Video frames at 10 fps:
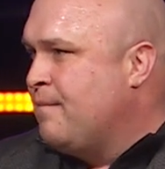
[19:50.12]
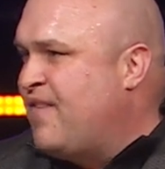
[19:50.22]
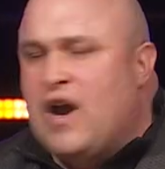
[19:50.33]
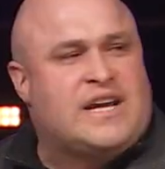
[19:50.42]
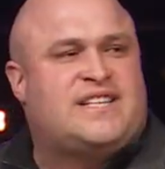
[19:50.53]

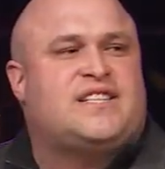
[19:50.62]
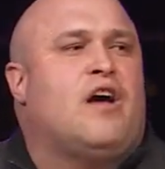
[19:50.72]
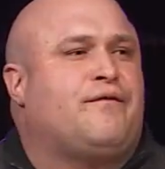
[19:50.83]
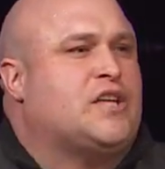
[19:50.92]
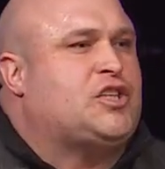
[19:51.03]
Very
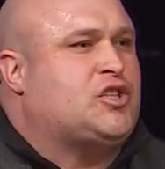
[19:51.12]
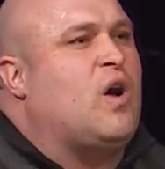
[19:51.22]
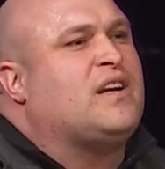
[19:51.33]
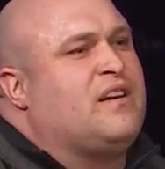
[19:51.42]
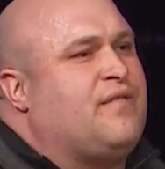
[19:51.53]

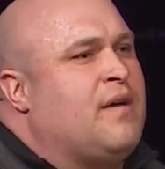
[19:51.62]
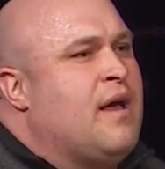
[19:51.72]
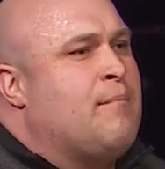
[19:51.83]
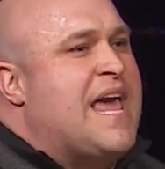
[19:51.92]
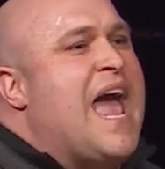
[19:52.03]

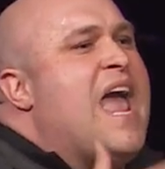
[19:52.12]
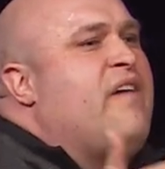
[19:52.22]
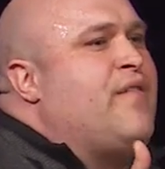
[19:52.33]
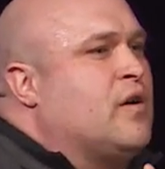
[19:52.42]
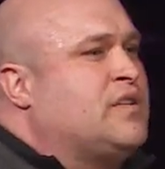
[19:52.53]
self-destructive
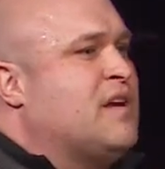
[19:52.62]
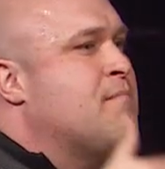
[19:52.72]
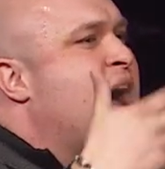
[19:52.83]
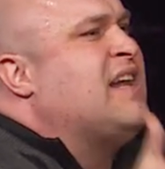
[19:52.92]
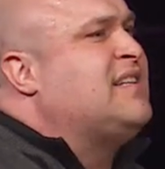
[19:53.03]
behaviors and
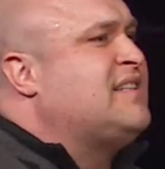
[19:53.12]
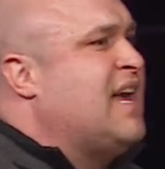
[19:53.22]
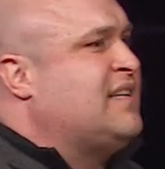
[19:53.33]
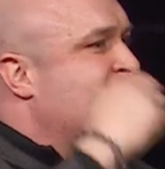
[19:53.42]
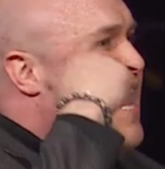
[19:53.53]

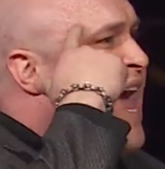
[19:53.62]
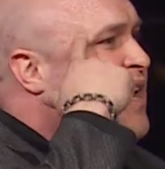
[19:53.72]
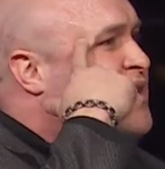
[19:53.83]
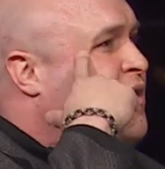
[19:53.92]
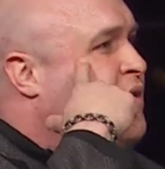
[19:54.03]
mindsets and
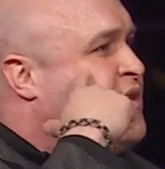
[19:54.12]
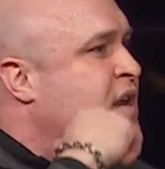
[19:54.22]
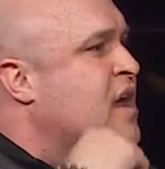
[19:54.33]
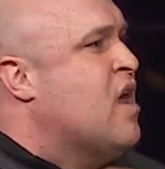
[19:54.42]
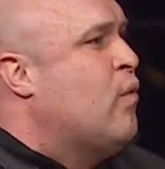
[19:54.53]
attitudes.
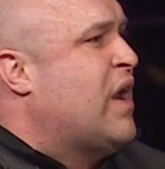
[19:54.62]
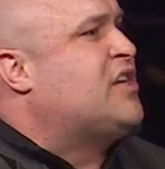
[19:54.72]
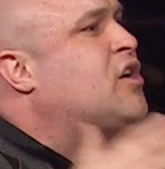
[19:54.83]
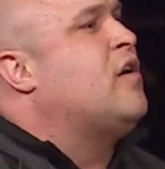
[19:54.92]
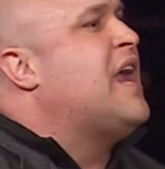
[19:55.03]
And when I
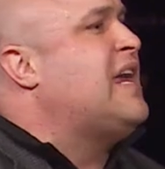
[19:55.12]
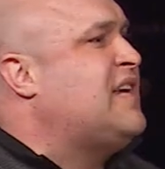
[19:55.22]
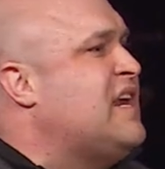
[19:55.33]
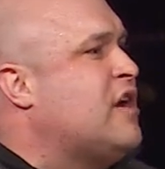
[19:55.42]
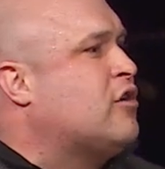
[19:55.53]
turned
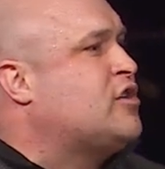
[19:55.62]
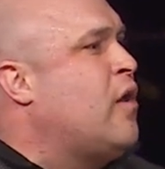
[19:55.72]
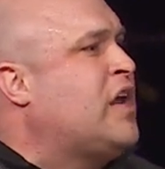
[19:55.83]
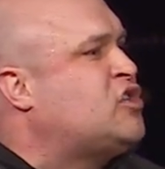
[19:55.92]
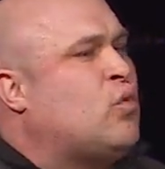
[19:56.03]
18 years
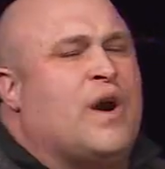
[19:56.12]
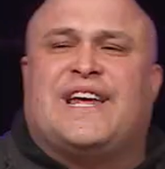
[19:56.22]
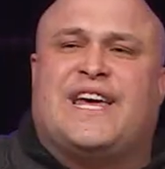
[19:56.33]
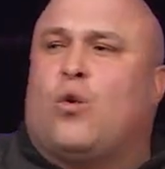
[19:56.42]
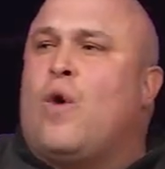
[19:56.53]
old, I just wanted to
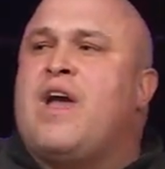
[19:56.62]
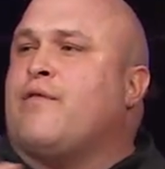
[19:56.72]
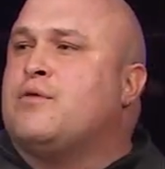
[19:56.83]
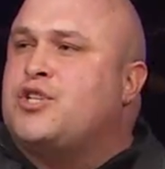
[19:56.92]
get away from